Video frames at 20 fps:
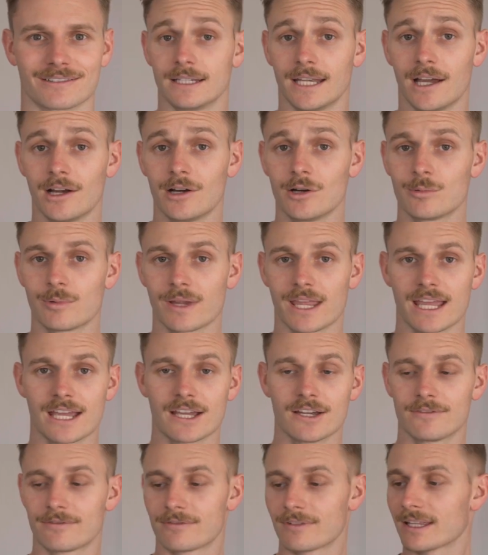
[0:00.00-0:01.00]
Now we
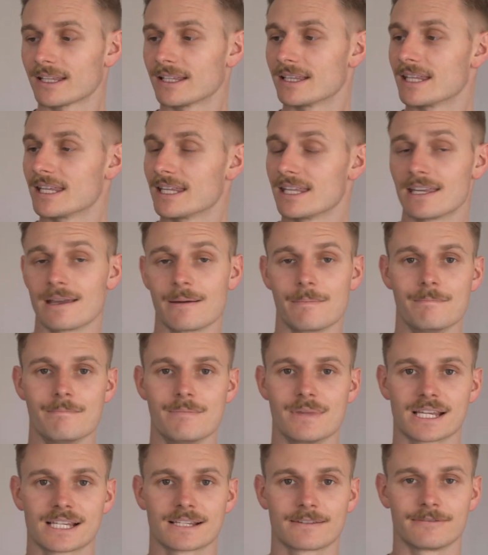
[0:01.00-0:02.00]
have the
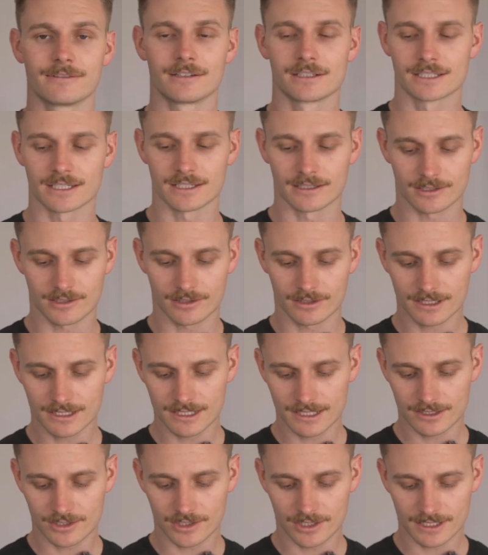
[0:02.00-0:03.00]
mist filter. So
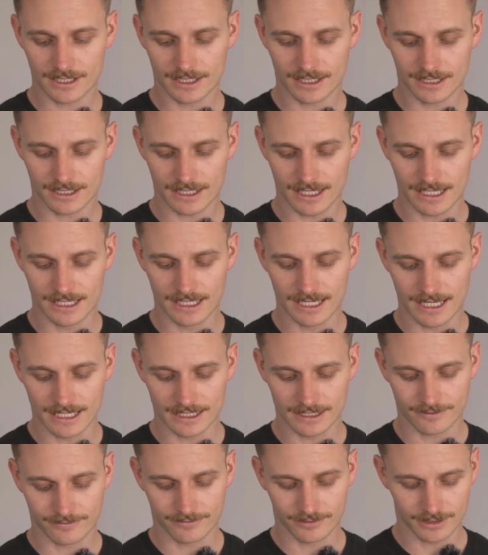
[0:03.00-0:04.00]
this is just a
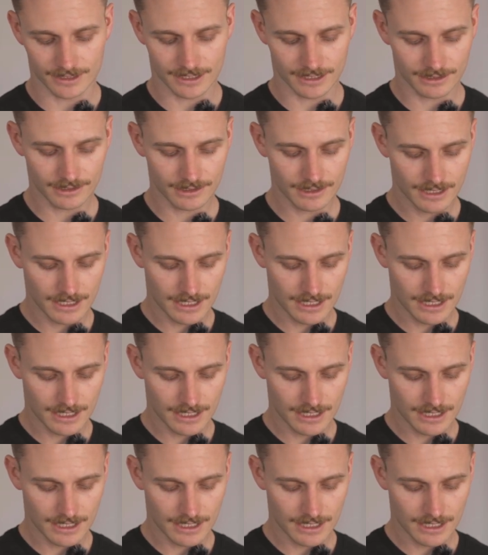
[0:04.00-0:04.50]
lens filter,